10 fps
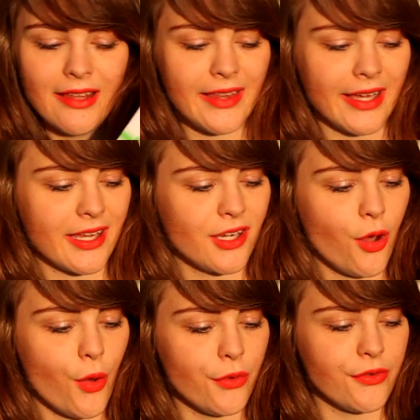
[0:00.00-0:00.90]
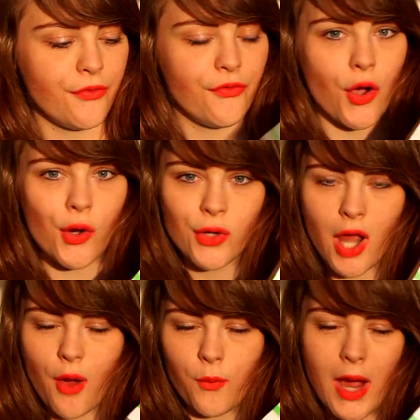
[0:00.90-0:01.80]
that can hold the phone
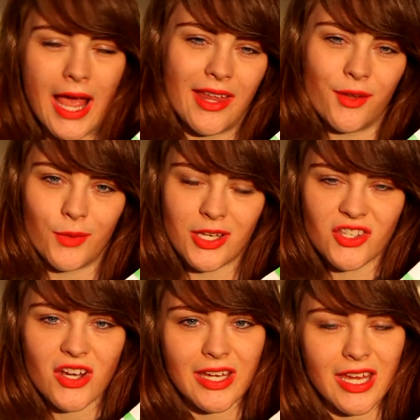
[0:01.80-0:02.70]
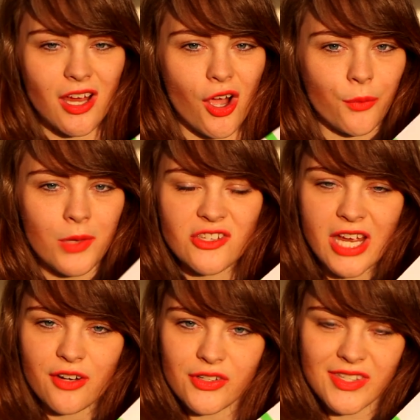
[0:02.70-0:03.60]
while we're talking on
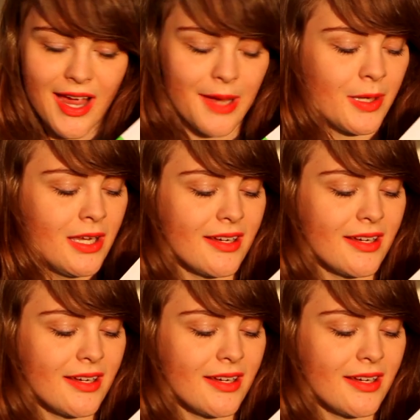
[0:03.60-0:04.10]
WeChat or Skype,